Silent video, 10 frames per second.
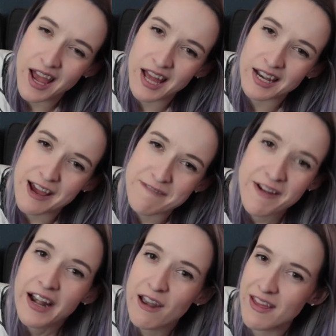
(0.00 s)
and I
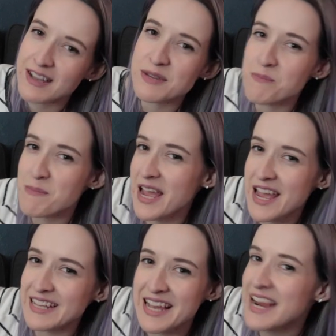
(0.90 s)
find that my
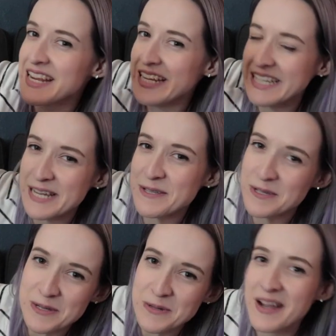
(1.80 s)
anxiety tends
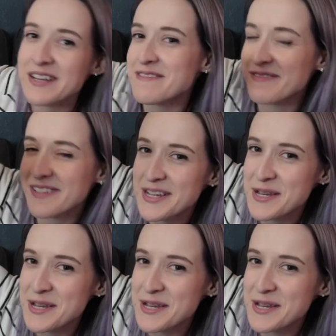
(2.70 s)
to kind of